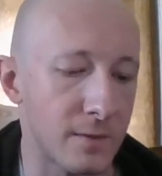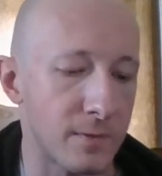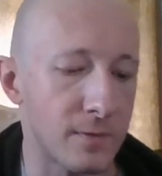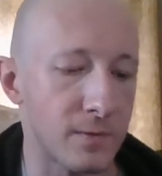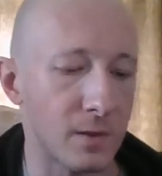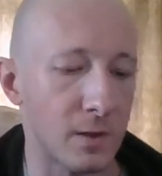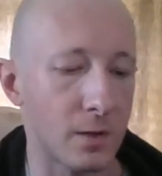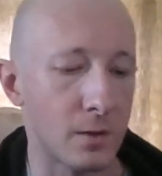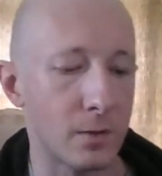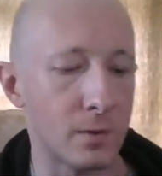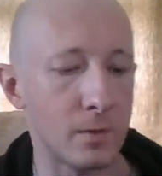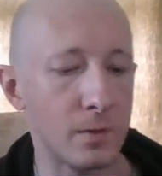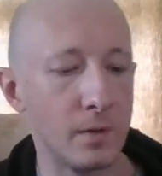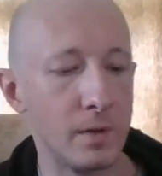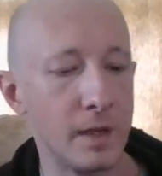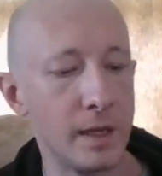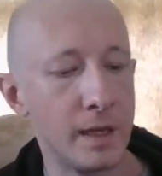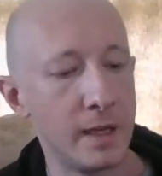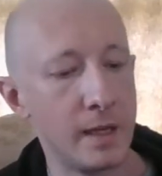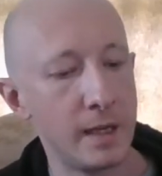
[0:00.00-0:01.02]
flow
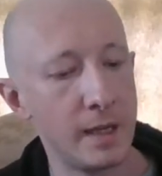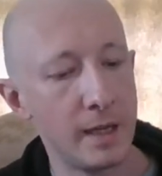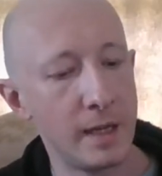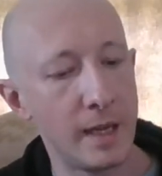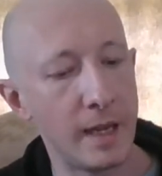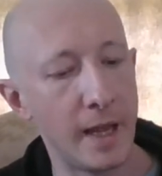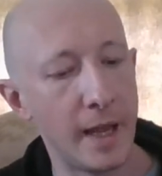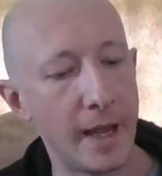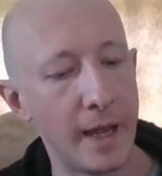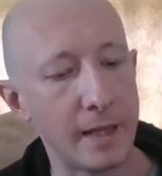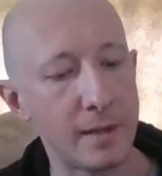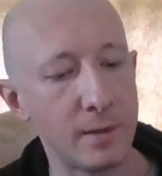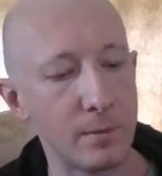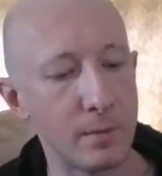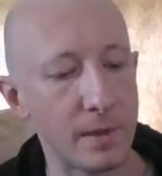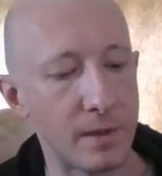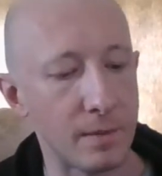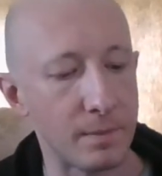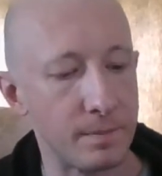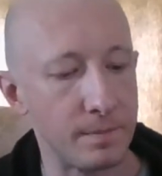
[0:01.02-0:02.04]
and the
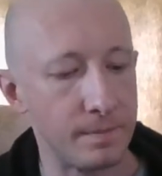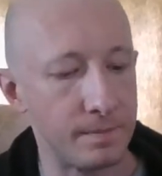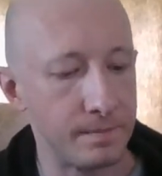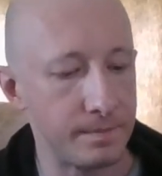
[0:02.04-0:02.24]
rhythm.